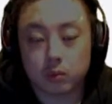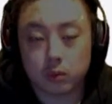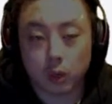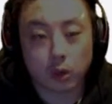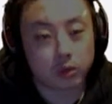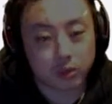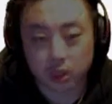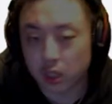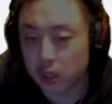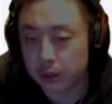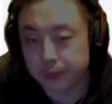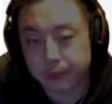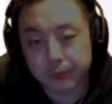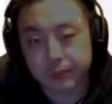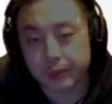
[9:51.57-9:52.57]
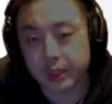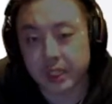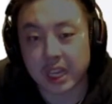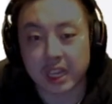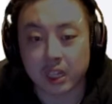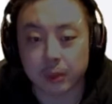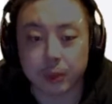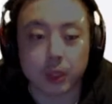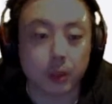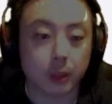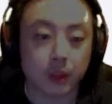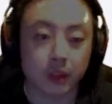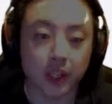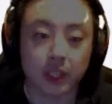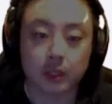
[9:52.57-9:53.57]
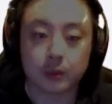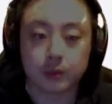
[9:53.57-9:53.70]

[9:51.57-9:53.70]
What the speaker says: overall, can't complain about that.